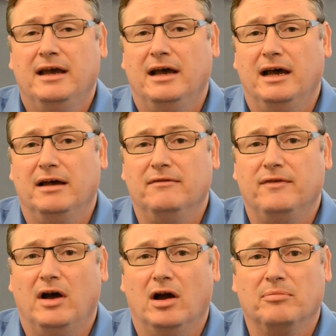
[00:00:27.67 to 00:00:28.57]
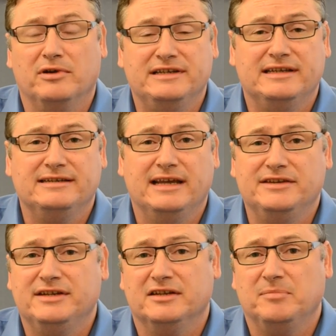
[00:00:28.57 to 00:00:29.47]
of our
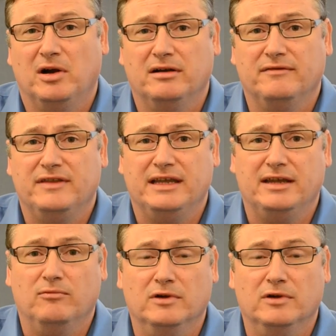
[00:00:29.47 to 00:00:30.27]
presentation as part of the